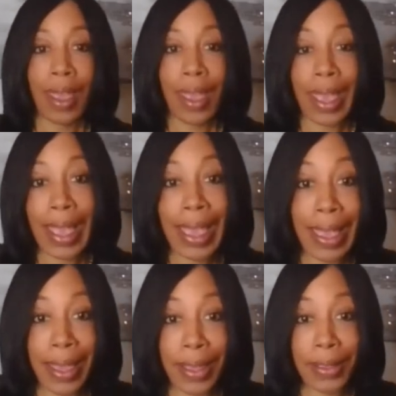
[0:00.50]

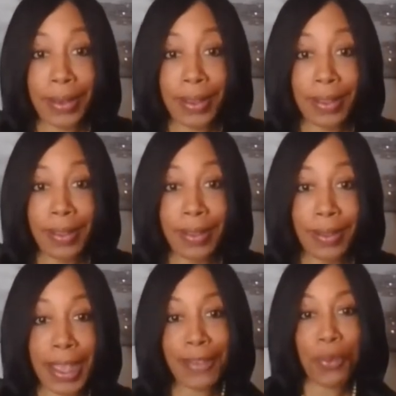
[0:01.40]
And
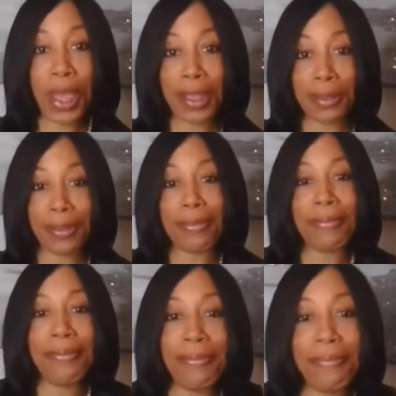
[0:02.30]
guess what?
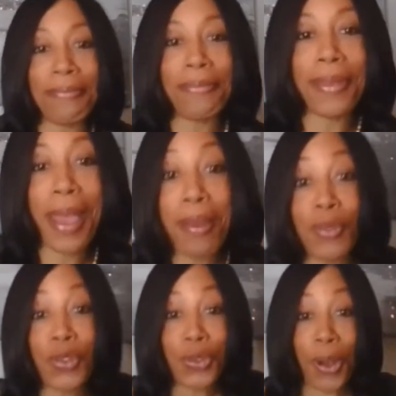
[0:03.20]
I'm
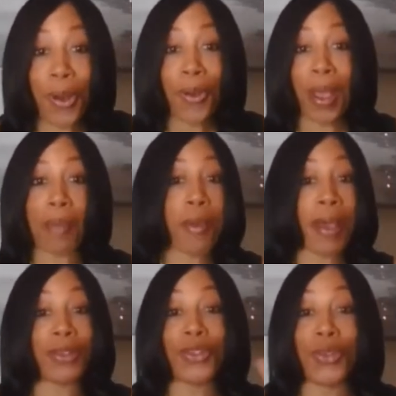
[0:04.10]
so, I'm about
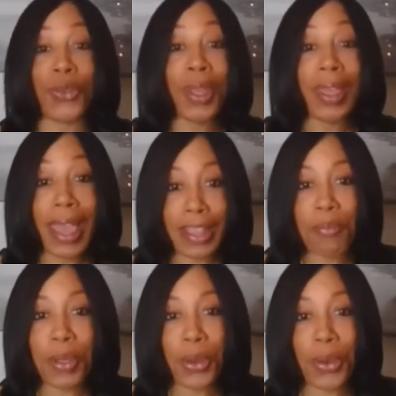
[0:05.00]
to
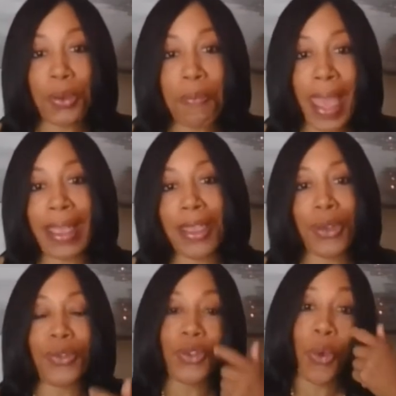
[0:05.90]
explode back here.
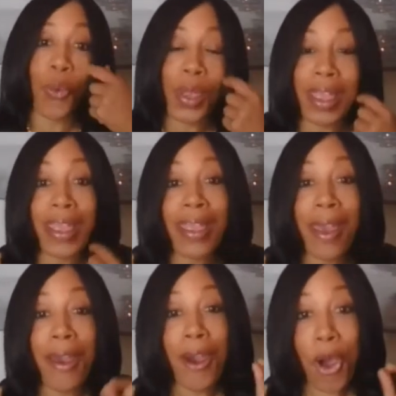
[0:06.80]
So we
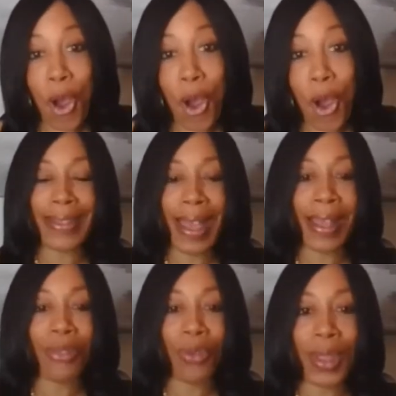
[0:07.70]
at
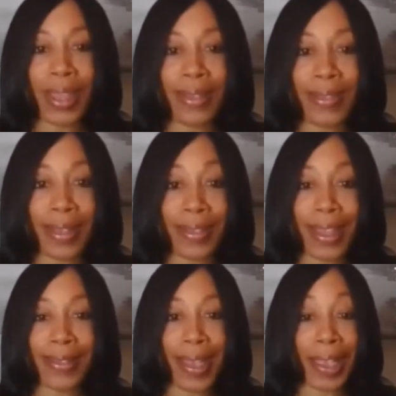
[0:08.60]
3D Success
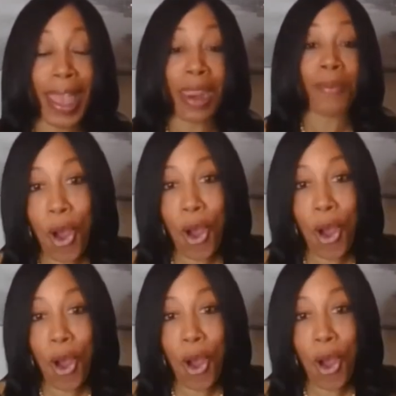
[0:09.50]
Academy
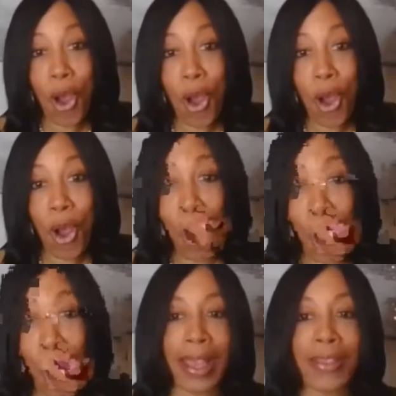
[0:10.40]
is live,
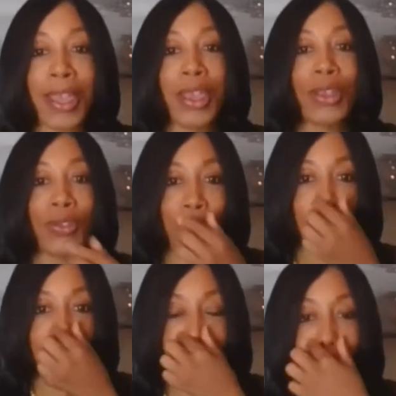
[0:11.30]
guys. So
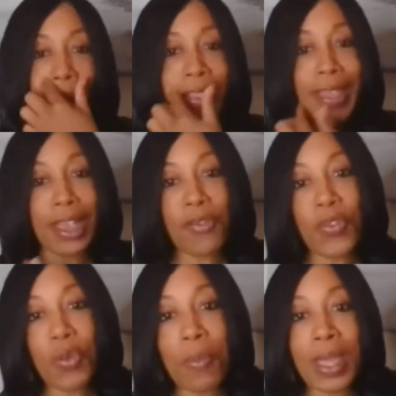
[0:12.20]
I want to take a few
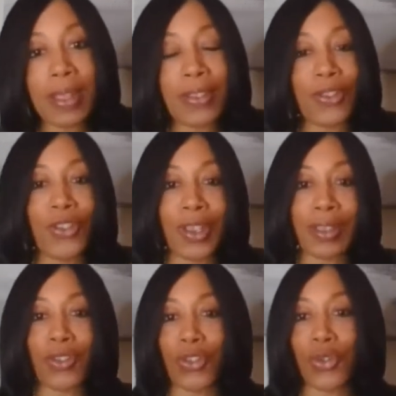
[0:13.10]
minutes just
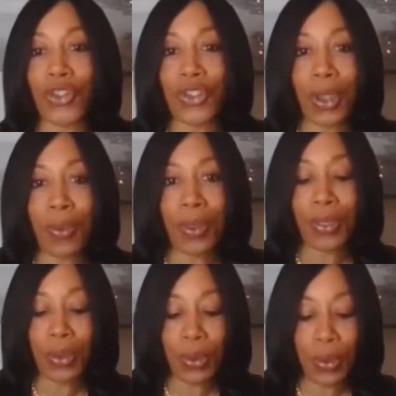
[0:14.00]
to share with
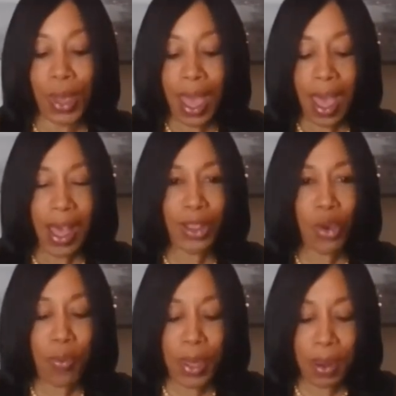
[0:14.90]
you a little
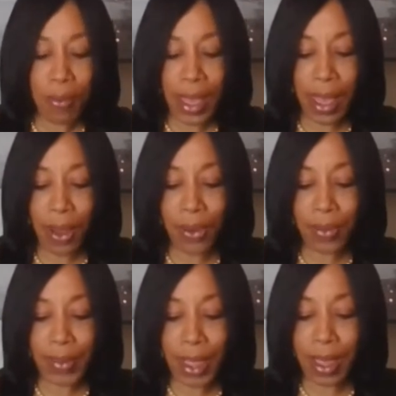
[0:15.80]
bit about,
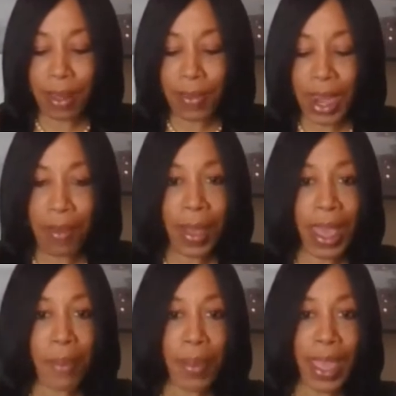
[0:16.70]
um, and I have my
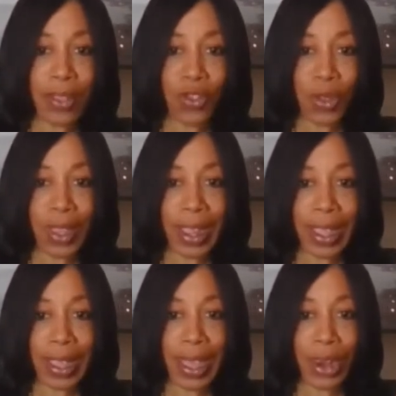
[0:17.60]
iPad so that I can
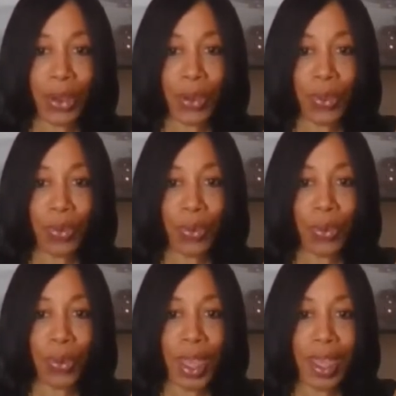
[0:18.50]
kind of go through.
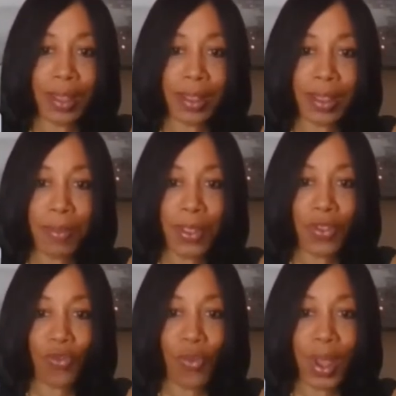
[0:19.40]
Let me just
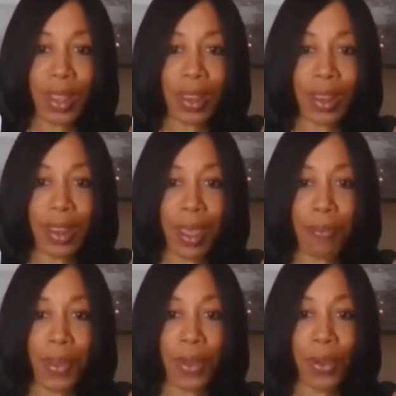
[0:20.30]
run up
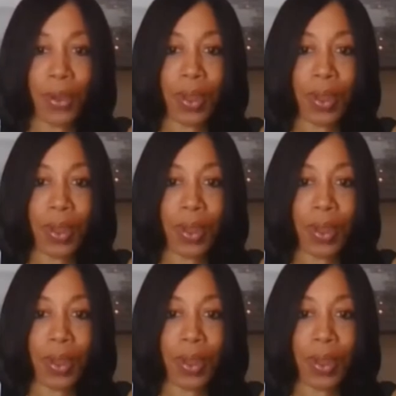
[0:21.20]
here.